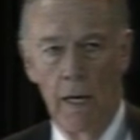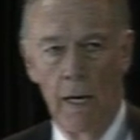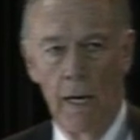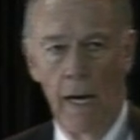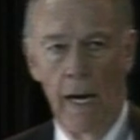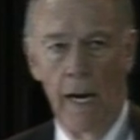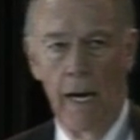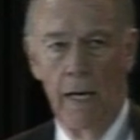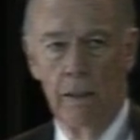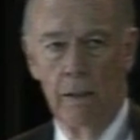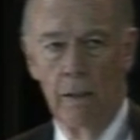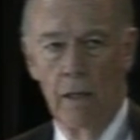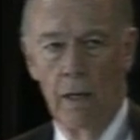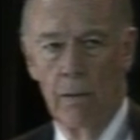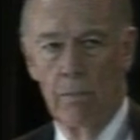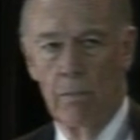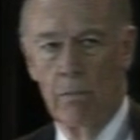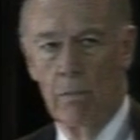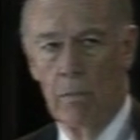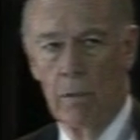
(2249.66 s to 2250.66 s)
And
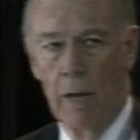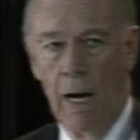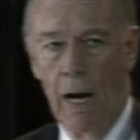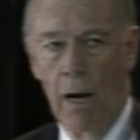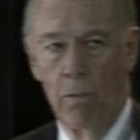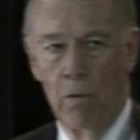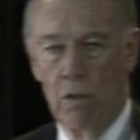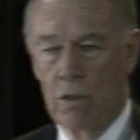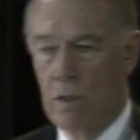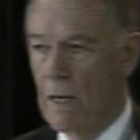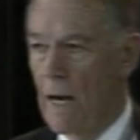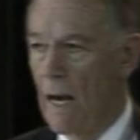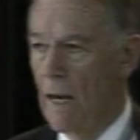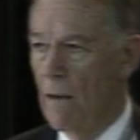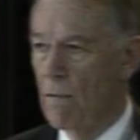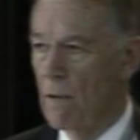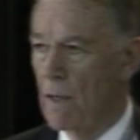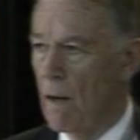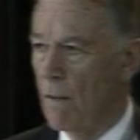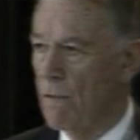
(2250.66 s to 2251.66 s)
I was naive
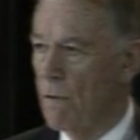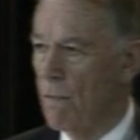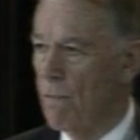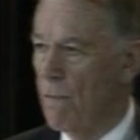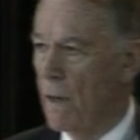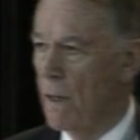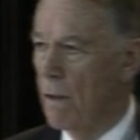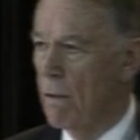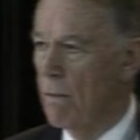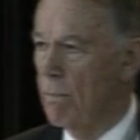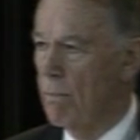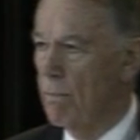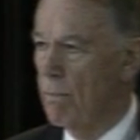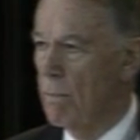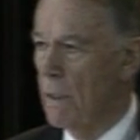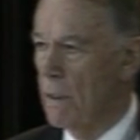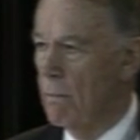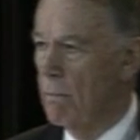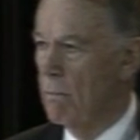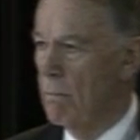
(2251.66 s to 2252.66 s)
enough to figure
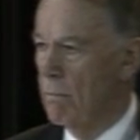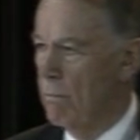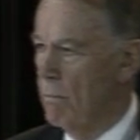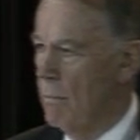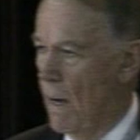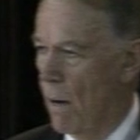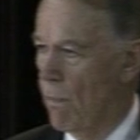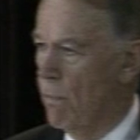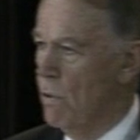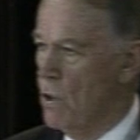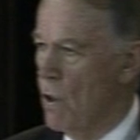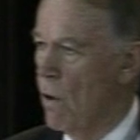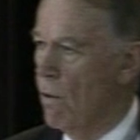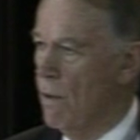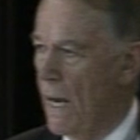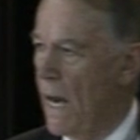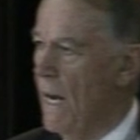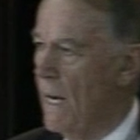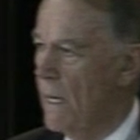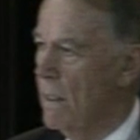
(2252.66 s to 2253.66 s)
that that was
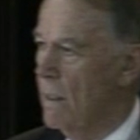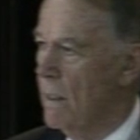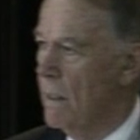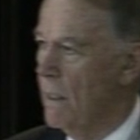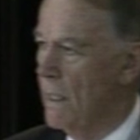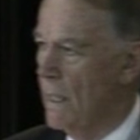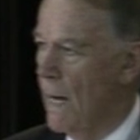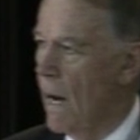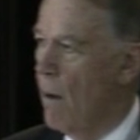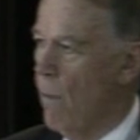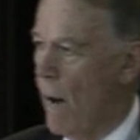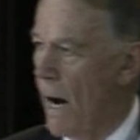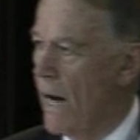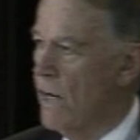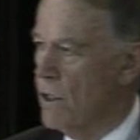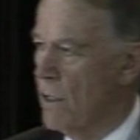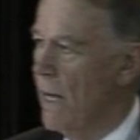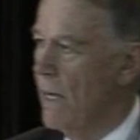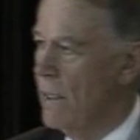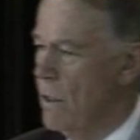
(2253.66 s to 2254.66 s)
okay. And I
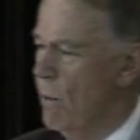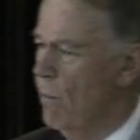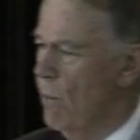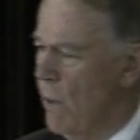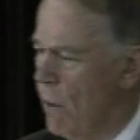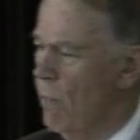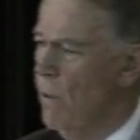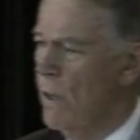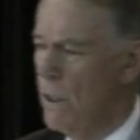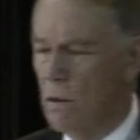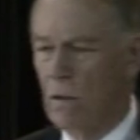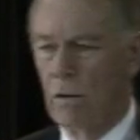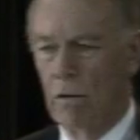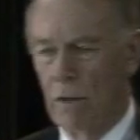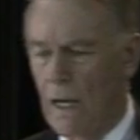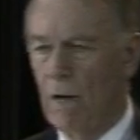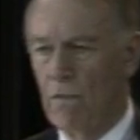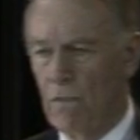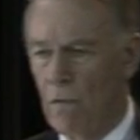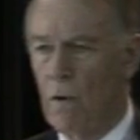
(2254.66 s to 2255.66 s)
rationalized it. Well, we do a
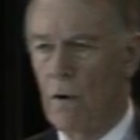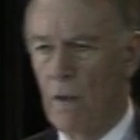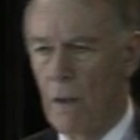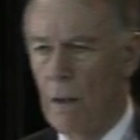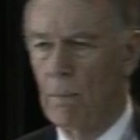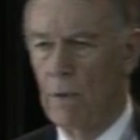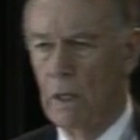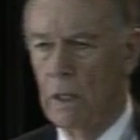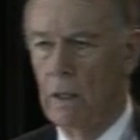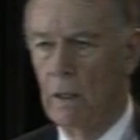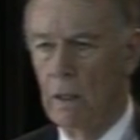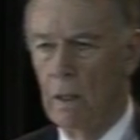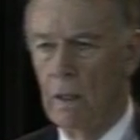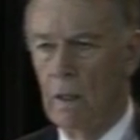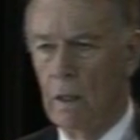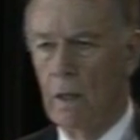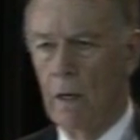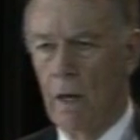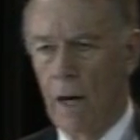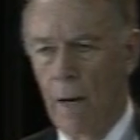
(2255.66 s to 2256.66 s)
lot for them, and
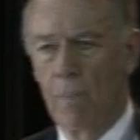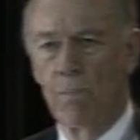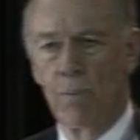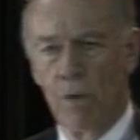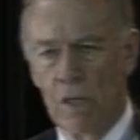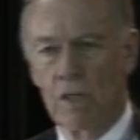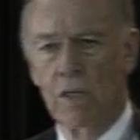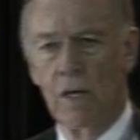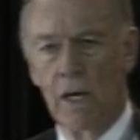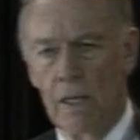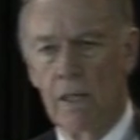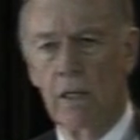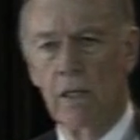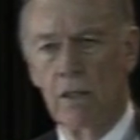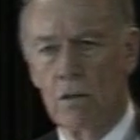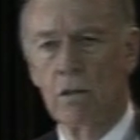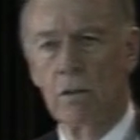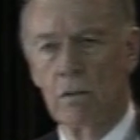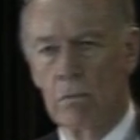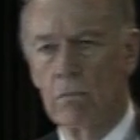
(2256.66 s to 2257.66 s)
I appreciate
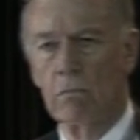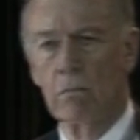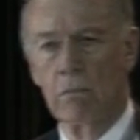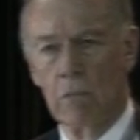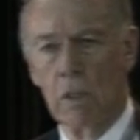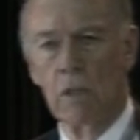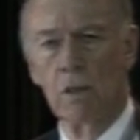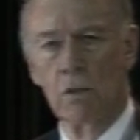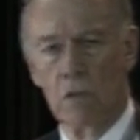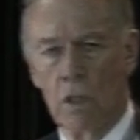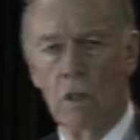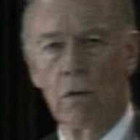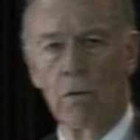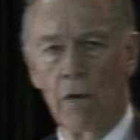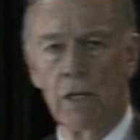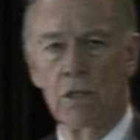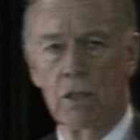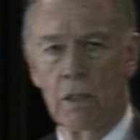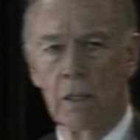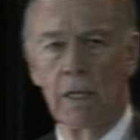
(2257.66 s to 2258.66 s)
his
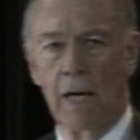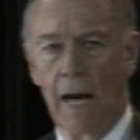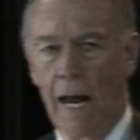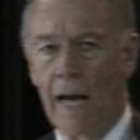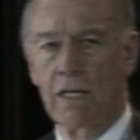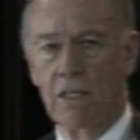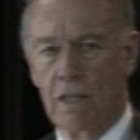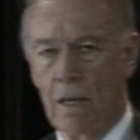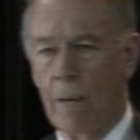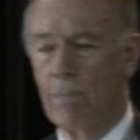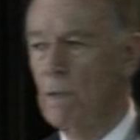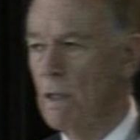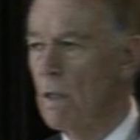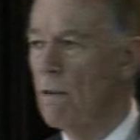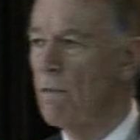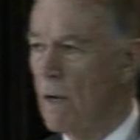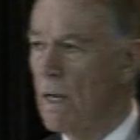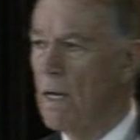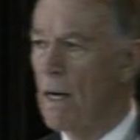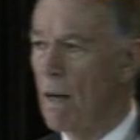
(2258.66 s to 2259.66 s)
consideration, and I accepted a
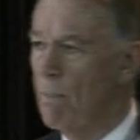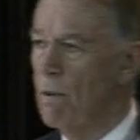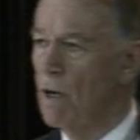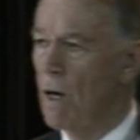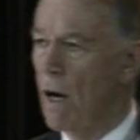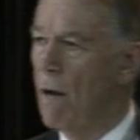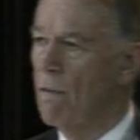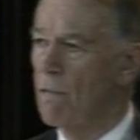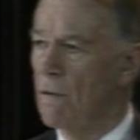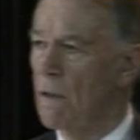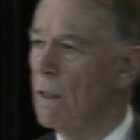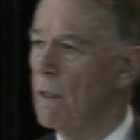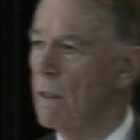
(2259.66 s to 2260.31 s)
free cup of coffee.